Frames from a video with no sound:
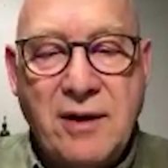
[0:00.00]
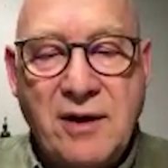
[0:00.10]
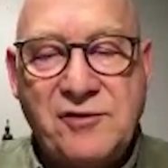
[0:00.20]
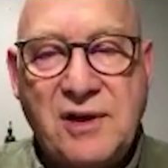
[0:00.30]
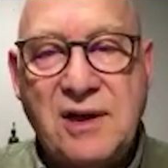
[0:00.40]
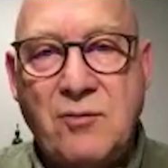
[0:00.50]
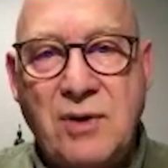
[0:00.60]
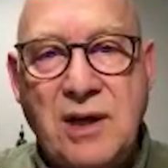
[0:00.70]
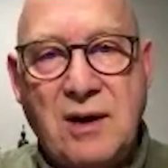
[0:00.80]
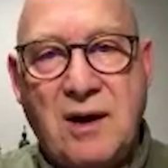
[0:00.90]
that I suddenly
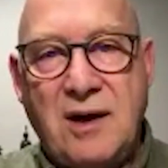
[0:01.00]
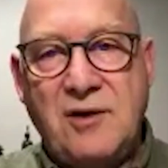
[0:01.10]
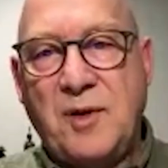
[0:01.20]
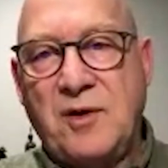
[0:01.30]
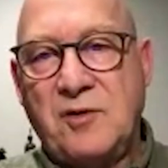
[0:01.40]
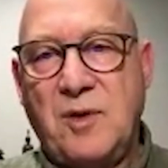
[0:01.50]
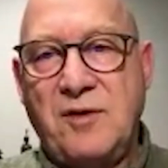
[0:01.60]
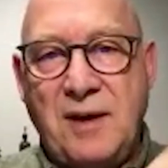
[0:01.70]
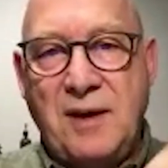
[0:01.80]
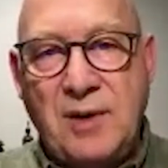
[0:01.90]
realized, because
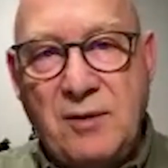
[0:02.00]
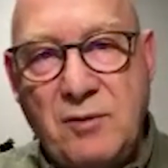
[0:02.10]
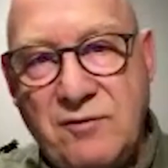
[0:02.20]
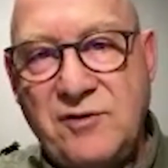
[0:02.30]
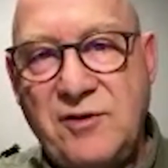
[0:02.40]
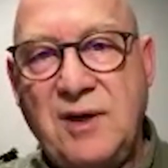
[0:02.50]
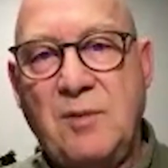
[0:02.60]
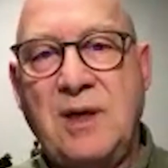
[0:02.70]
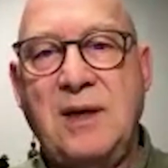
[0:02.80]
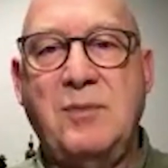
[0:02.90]
my family were
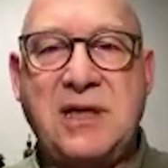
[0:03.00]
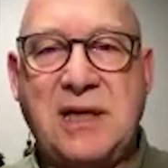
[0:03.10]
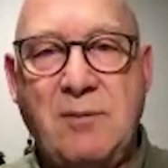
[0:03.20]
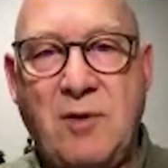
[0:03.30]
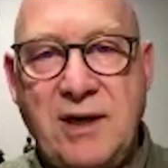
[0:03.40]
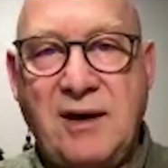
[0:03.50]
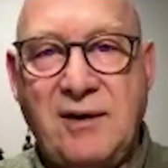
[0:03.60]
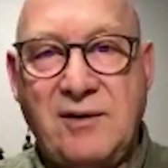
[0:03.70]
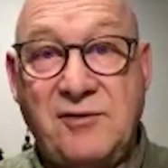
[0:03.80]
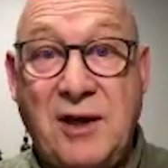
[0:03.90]
visiting me, particularly my
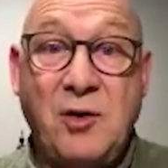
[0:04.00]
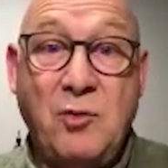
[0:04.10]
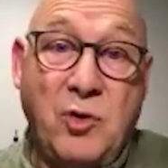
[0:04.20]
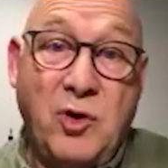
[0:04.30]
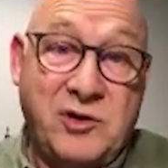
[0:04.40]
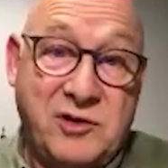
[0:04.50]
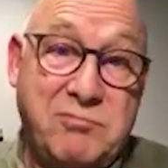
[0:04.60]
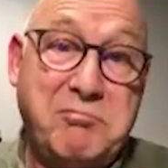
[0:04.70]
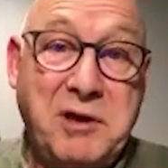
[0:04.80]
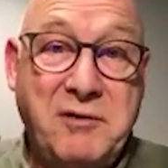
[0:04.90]
younger son, who worked
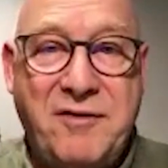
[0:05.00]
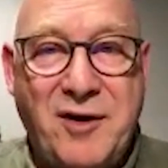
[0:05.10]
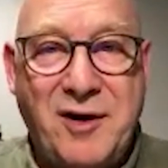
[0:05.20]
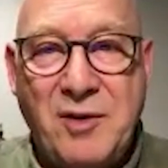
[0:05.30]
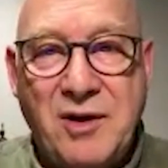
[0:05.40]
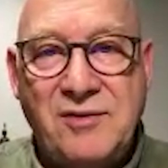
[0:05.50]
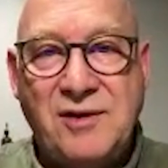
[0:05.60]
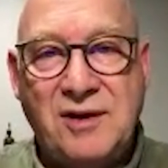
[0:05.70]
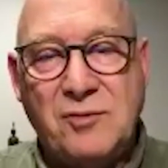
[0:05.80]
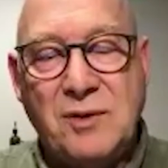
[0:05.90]
in fire and
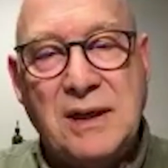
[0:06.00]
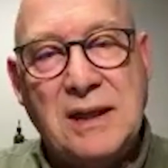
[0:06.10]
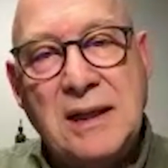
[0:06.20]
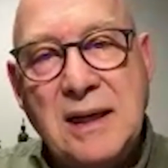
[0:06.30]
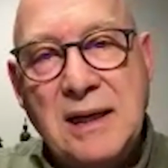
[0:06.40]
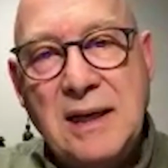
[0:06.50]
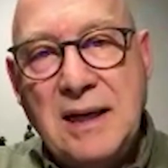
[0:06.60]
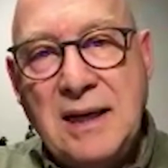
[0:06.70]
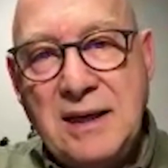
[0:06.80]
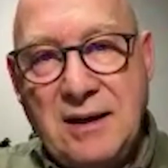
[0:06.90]
emergency as well.
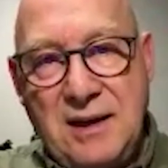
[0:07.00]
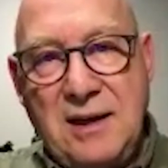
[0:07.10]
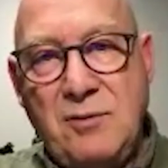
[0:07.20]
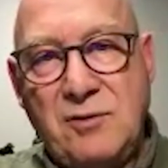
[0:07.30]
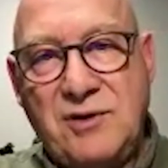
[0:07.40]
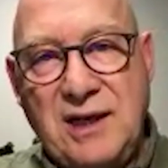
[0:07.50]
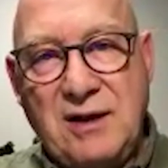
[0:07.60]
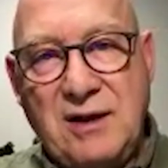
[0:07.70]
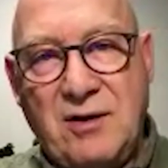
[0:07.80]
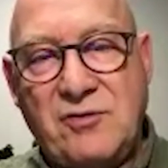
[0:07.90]
He was
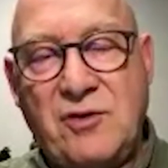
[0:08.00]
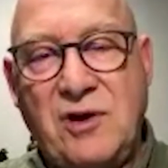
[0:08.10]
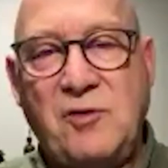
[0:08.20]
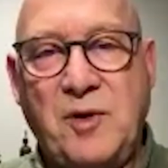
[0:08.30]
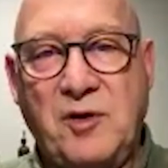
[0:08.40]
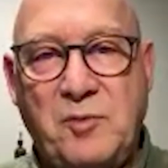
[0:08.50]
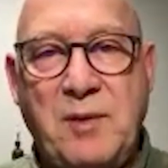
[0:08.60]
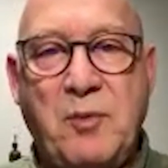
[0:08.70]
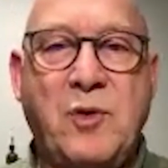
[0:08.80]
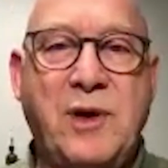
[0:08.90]
getting a lot of stress because
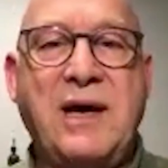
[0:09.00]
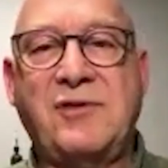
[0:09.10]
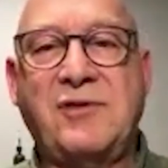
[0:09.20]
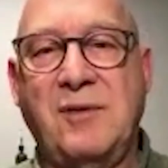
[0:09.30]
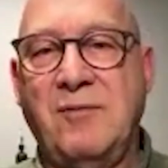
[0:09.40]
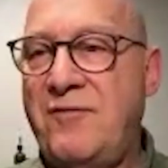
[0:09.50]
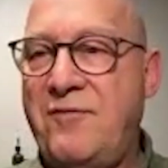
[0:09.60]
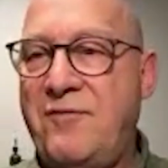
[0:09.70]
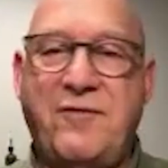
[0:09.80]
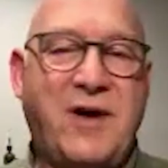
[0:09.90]
people would ask him
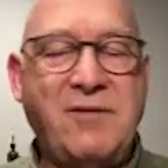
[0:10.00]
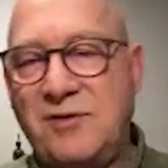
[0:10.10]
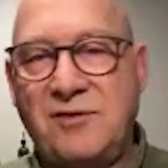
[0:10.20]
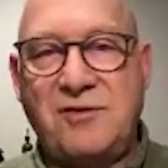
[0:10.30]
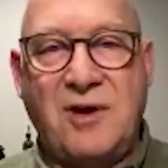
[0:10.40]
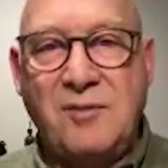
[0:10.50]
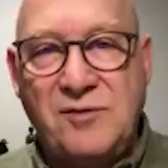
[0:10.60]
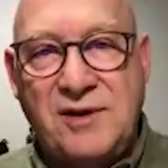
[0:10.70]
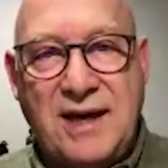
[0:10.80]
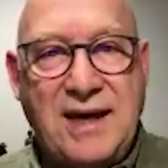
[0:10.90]
5 or 6
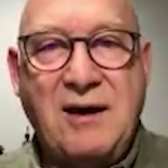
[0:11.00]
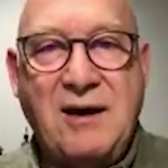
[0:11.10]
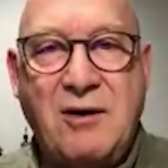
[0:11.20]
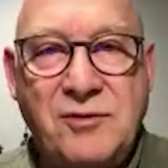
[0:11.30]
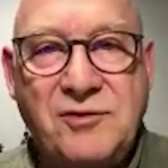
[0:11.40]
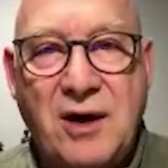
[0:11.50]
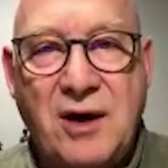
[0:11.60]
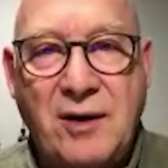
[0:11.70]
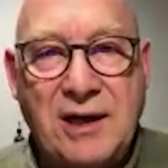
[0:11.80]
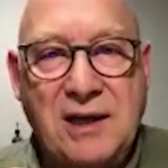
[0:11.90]
times a day how I was
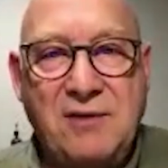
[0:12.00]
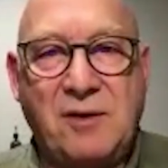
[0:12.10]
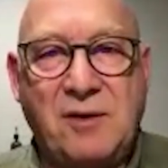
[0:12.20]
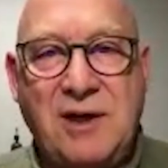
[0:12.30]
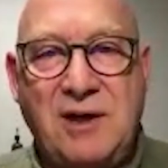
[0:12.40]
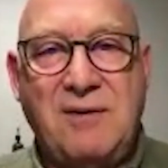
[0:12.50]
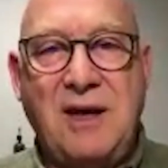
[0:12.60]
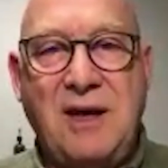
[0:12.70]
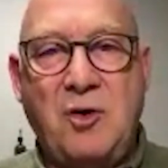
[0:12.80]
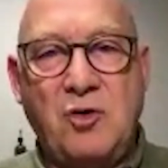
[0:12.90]
going, and he felt
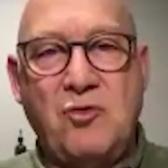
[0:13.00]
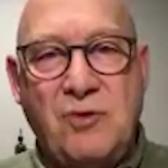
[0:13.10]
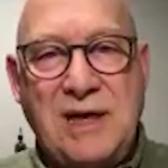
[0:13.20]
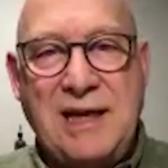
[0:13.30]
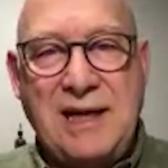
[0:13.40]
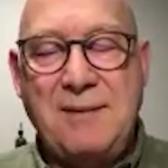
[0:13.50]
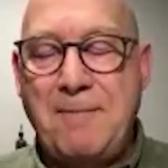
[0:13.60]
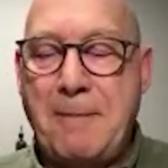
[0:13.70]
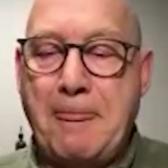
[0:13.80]
he couldn't really